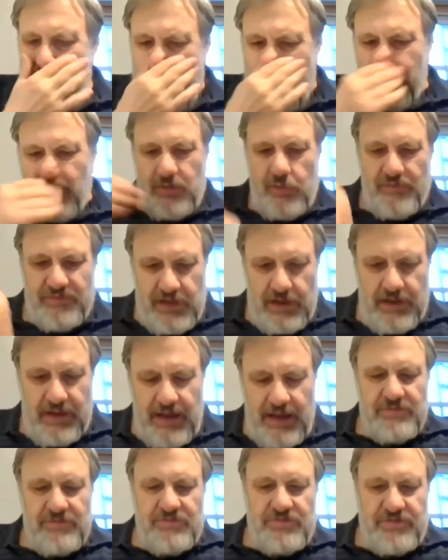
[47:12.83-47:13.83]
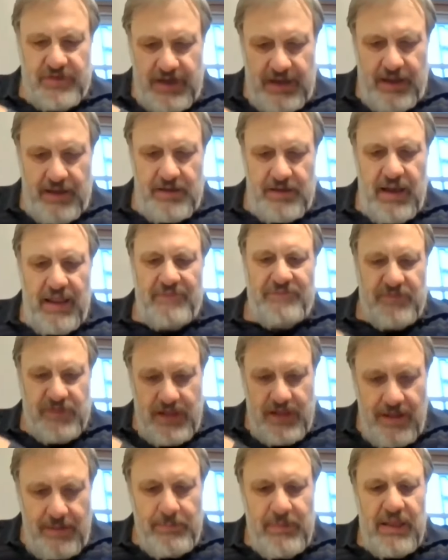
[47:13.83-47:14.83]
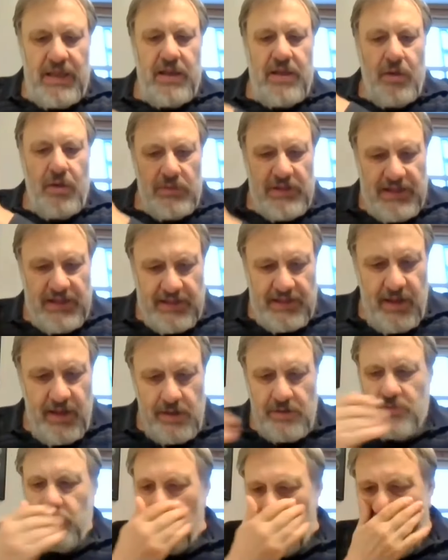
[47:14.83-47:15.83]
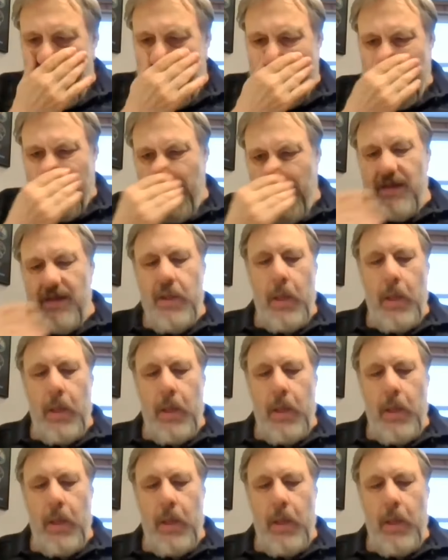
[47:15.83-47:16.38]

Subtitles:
part of the country and left millions to die.